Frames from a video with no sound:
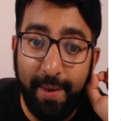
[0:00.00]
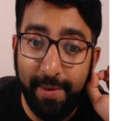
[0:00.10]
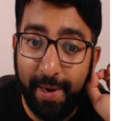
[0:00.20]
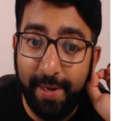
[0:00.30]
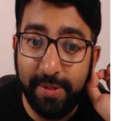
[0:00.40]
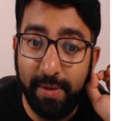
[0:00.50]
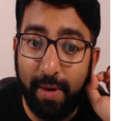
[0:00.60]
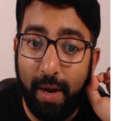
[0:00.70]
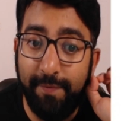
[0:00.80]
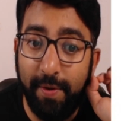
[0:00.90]
analyze the
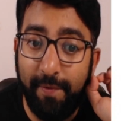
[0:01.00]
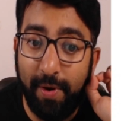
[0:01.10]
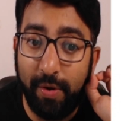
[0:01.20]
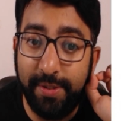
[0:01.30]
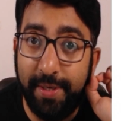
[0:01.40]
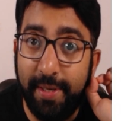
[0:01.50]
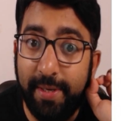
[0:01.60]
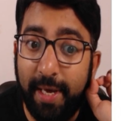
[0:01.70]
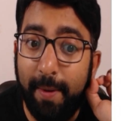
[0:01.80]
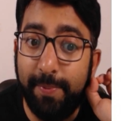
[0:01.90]
graph, the
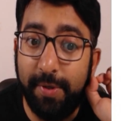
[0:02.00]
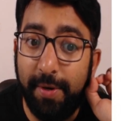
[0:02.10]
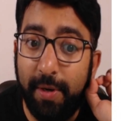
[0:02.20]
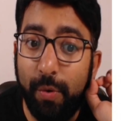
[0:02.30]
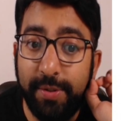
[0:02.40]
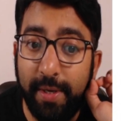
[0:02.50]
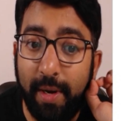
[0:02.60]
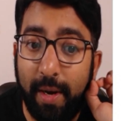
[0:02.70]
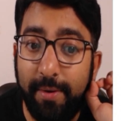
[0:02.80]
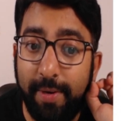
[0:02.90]
velocity keeps
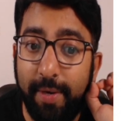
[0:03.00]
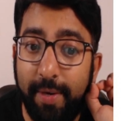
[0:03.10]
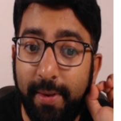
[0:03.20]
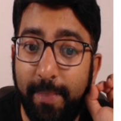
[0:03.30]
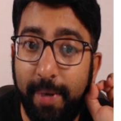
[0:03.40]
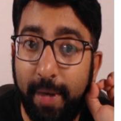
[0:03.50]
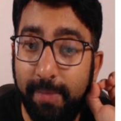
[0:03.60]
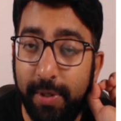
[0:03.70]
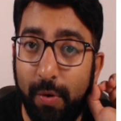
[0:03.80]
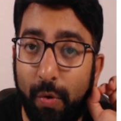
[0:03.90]
reducing until it
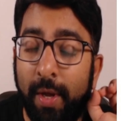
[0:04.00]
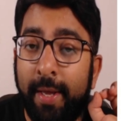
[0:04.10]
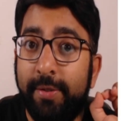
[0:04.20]
becomes zero.